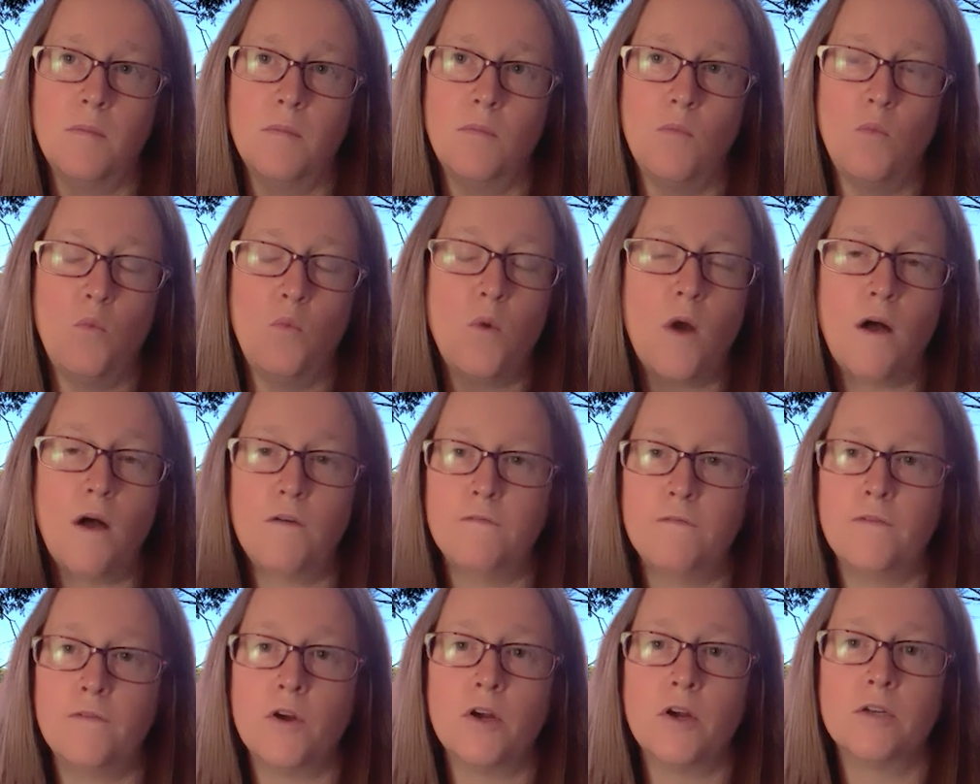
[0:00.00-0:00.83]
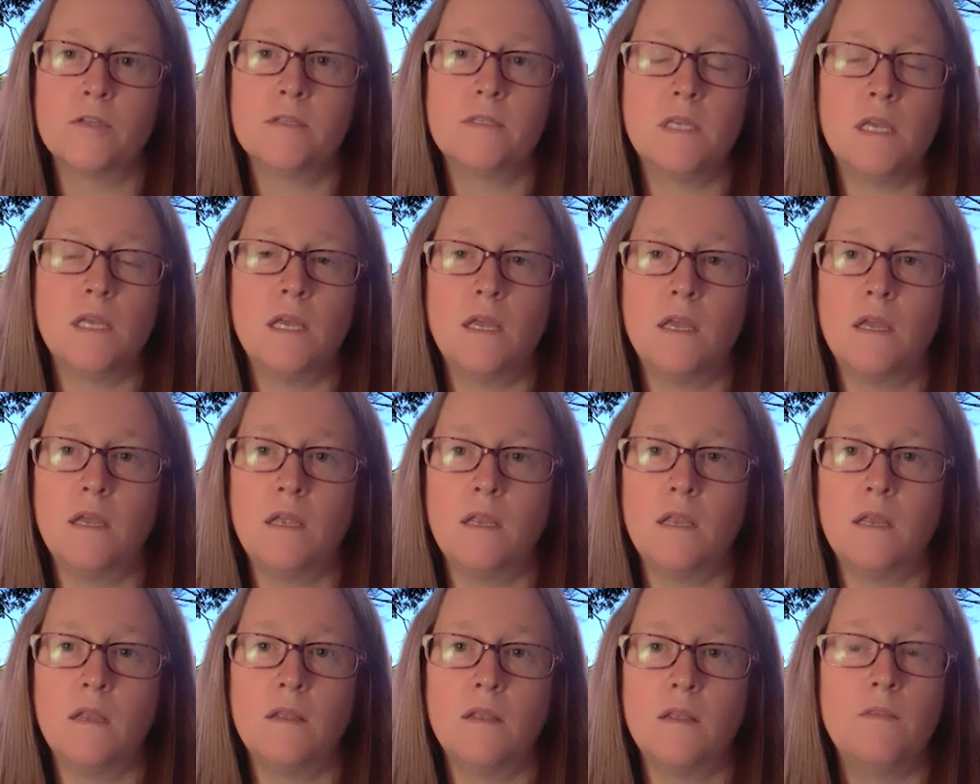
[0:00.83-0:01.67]
well-versed
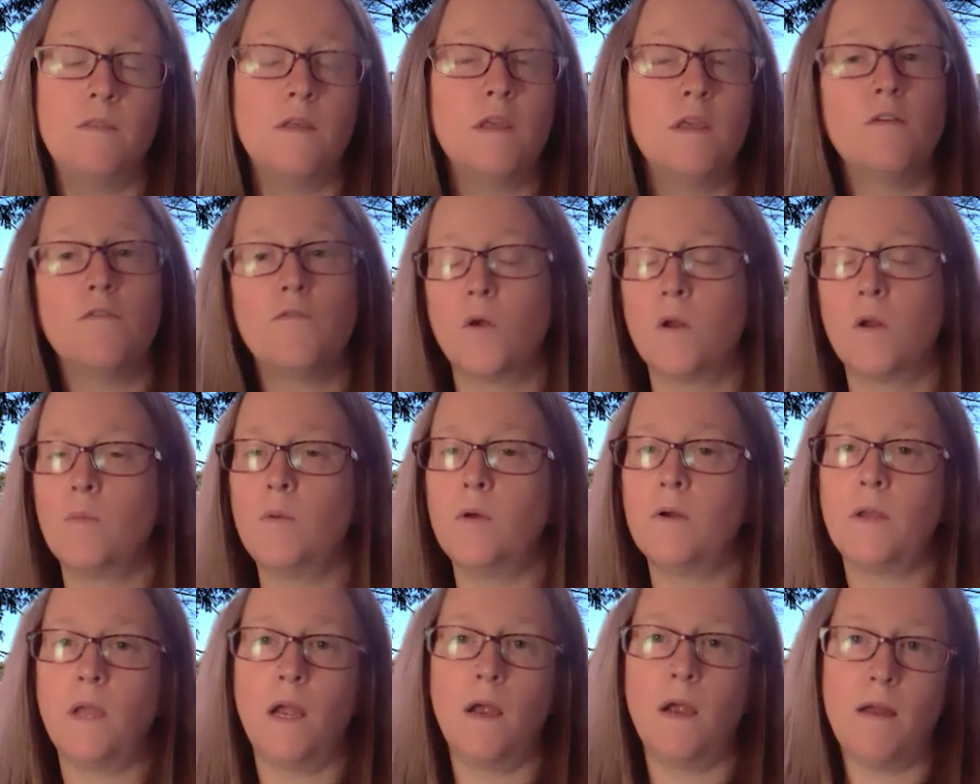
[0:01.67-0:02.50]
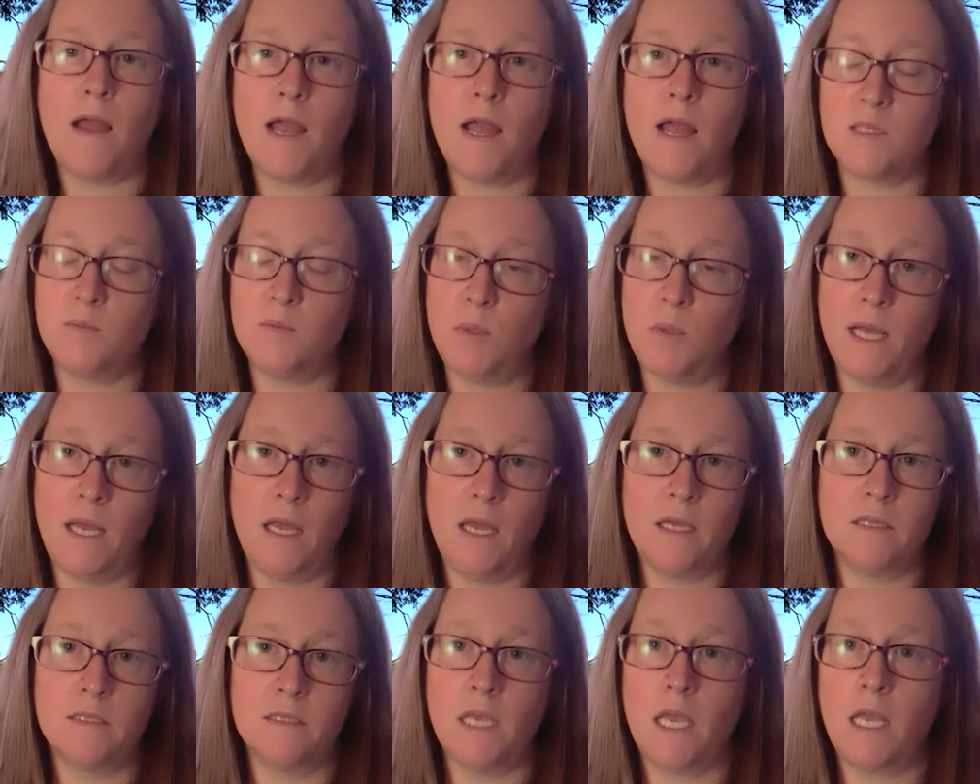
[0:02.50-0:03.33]
in the Affordable Care Act
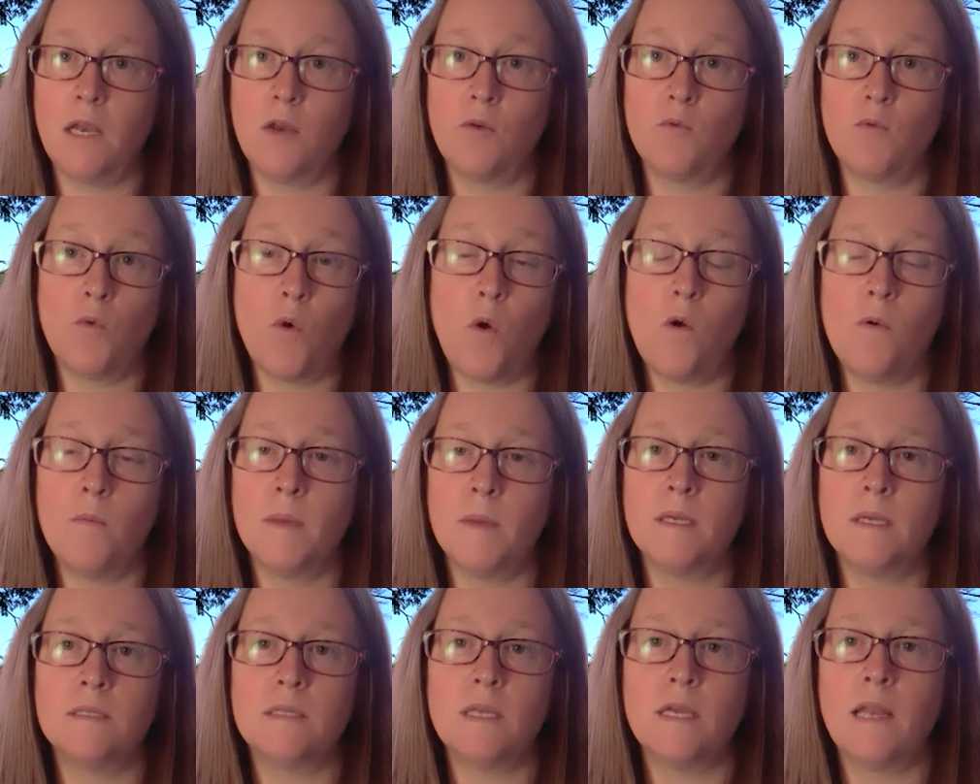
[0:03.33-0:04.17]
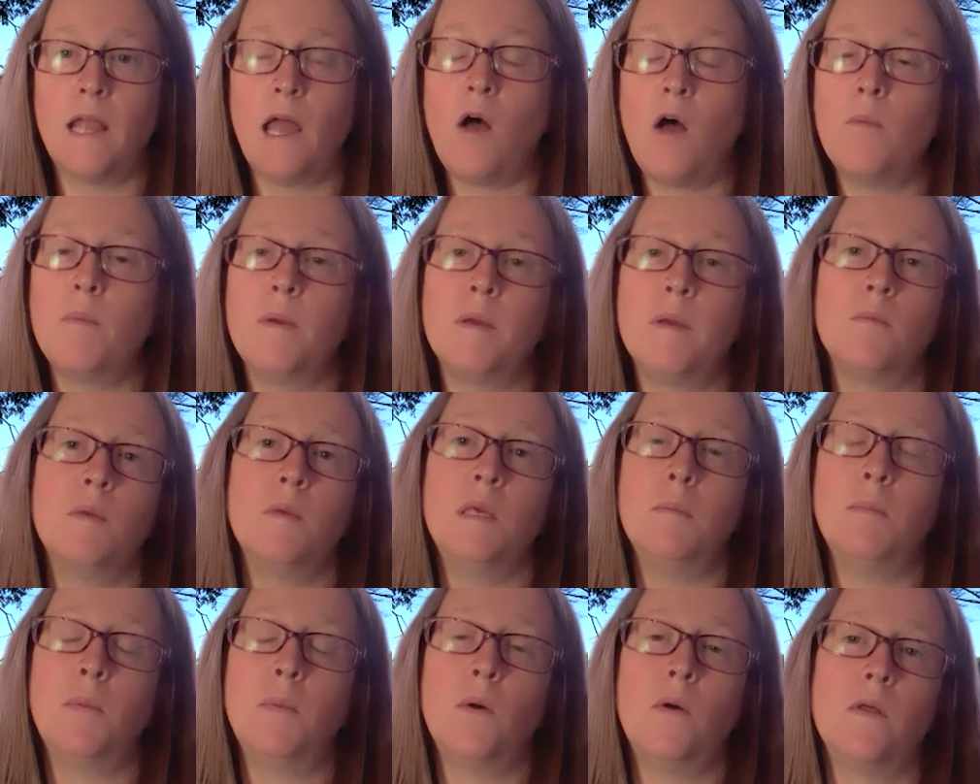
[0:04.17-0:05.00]
plans and enrollment and helping
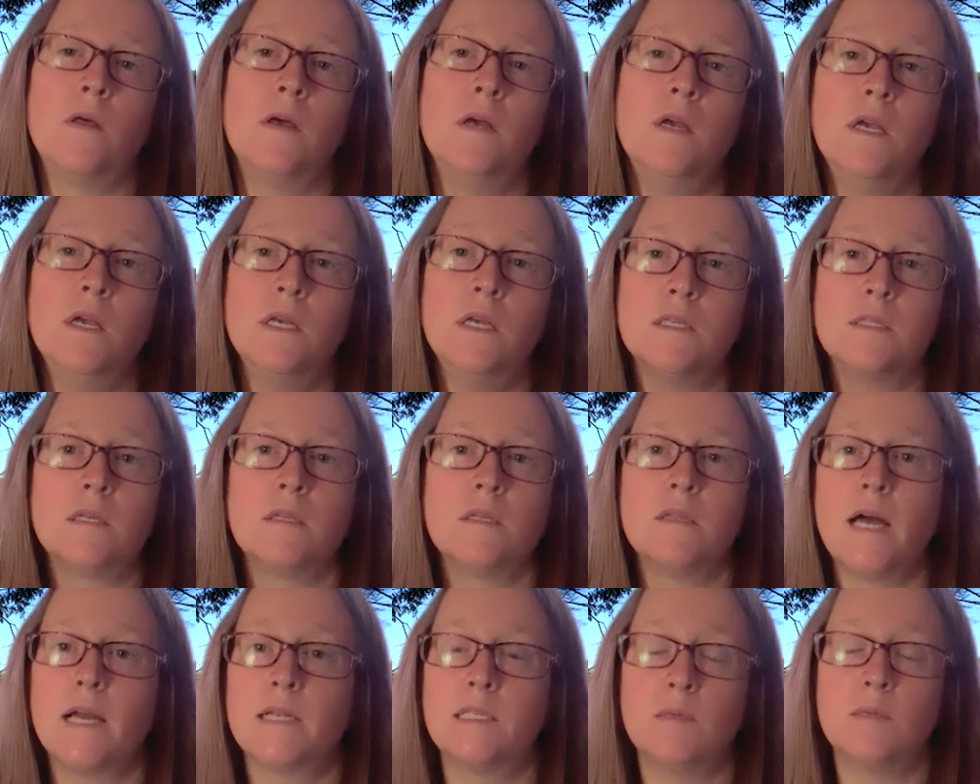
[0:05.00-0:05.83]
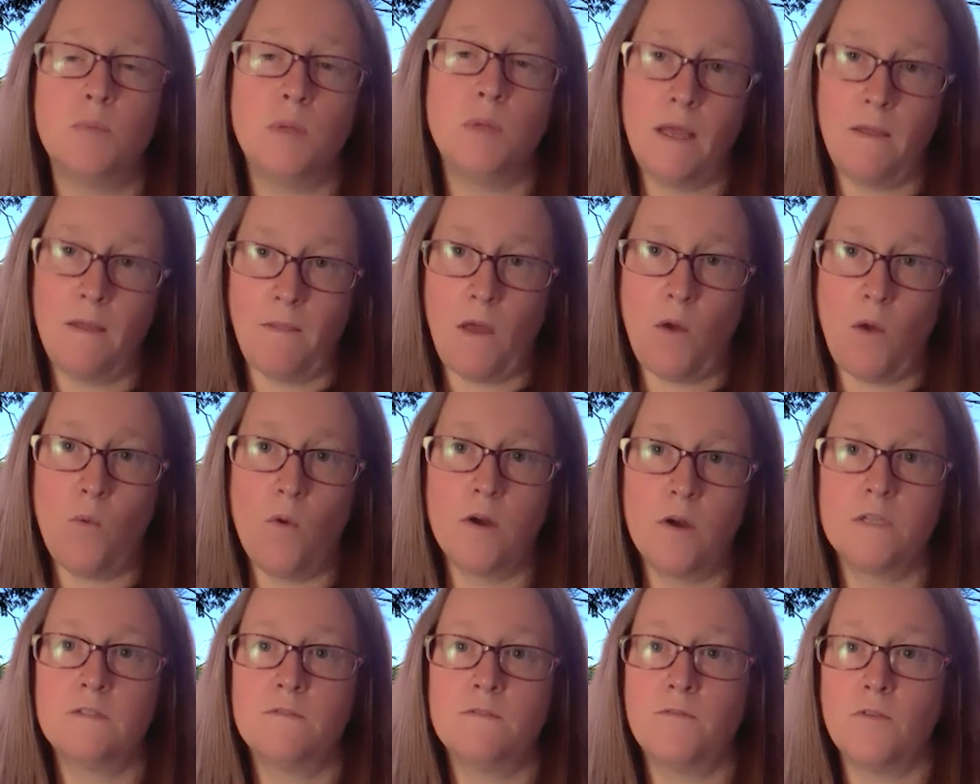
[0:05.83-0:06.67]
people select a plan that
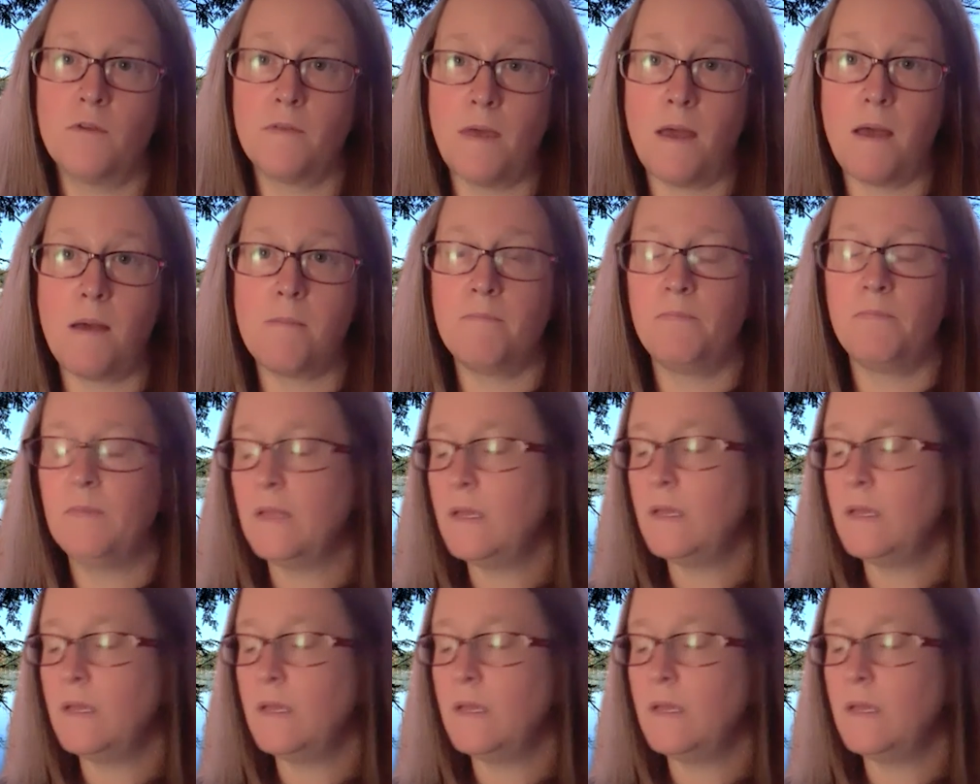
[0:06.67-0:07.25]
works for them.